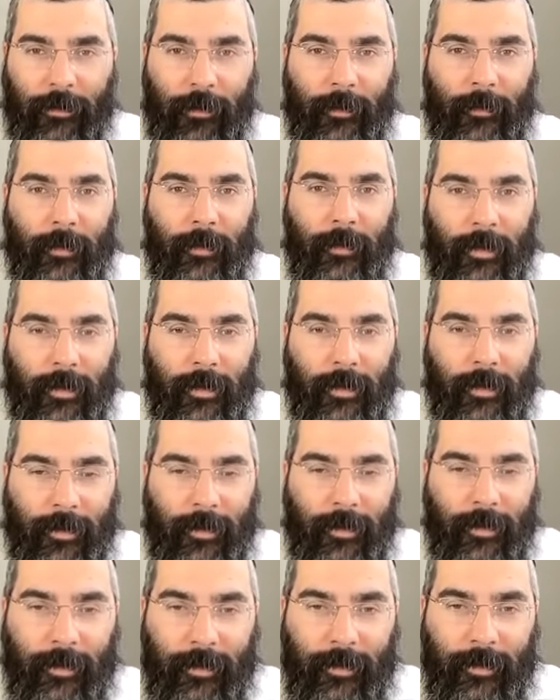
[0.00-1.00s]
How can I do that
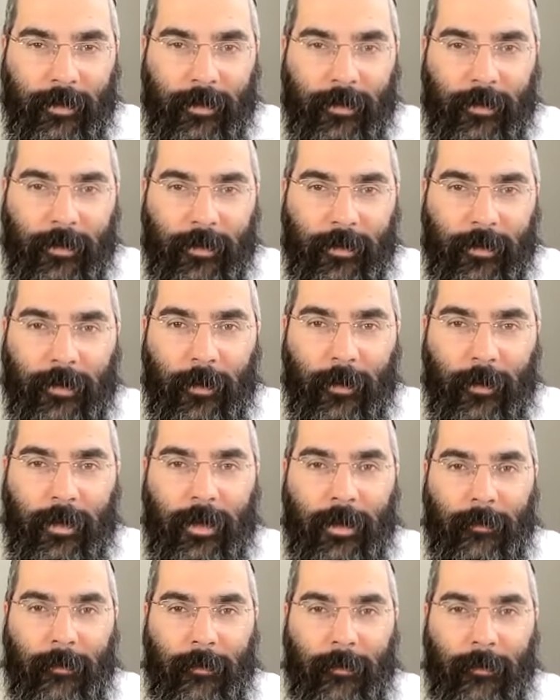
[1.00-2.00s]
to him?
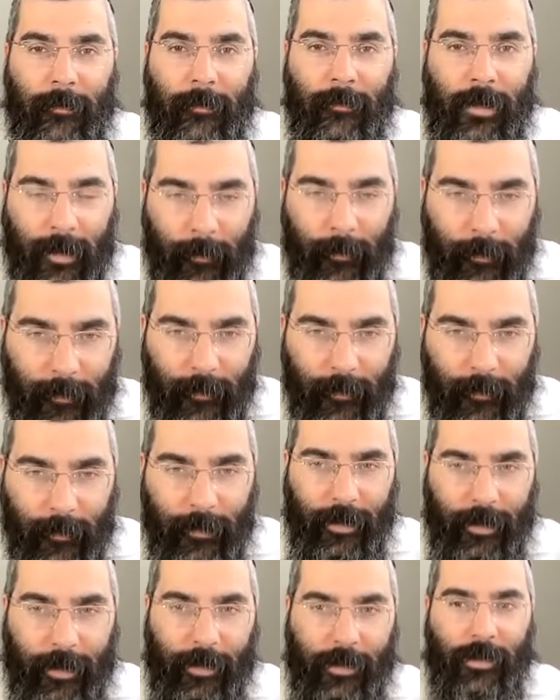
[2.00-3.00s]
So he
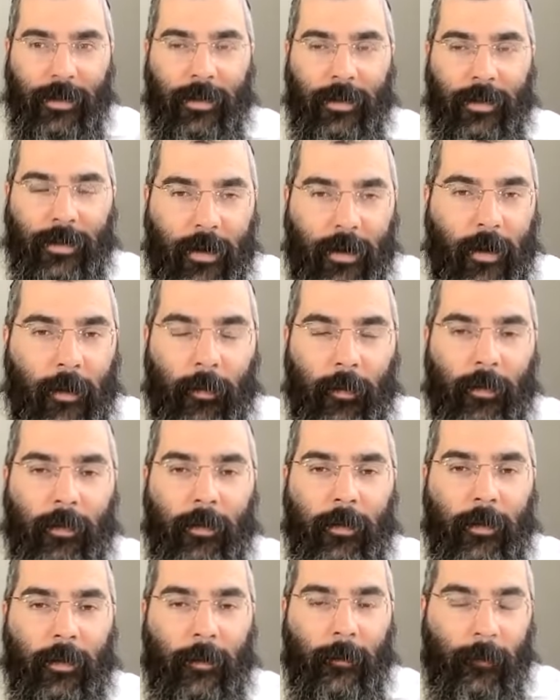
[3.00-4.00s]
mustered up a little more energy and he
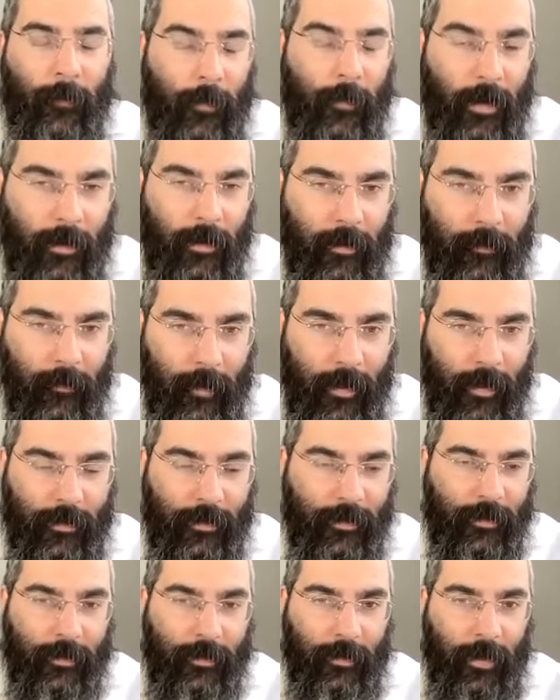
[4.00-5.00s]
got up and he
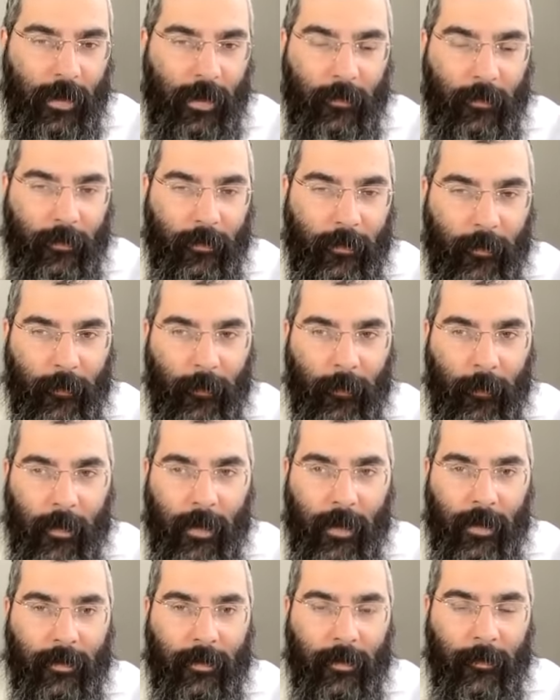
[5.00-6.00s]
managed to survive.
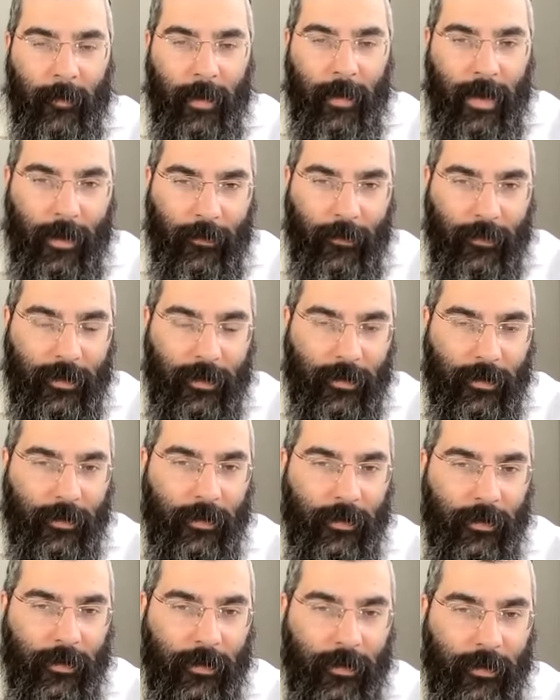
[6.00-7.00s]
And he said, my Avos
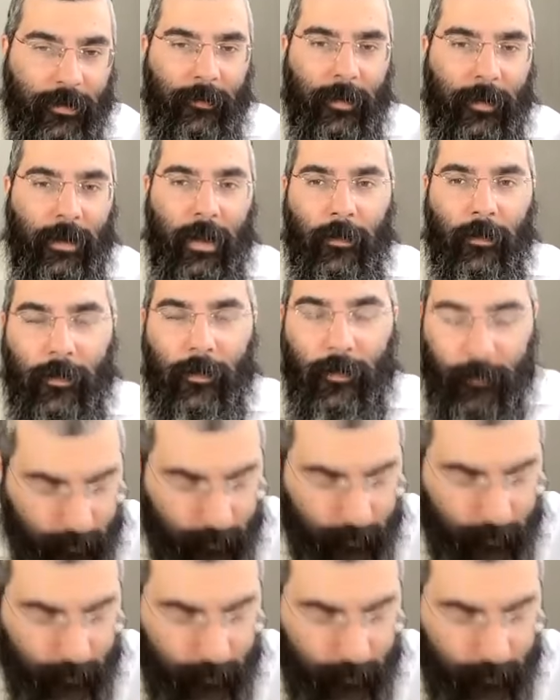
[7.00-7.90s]
Yisrael saved my life.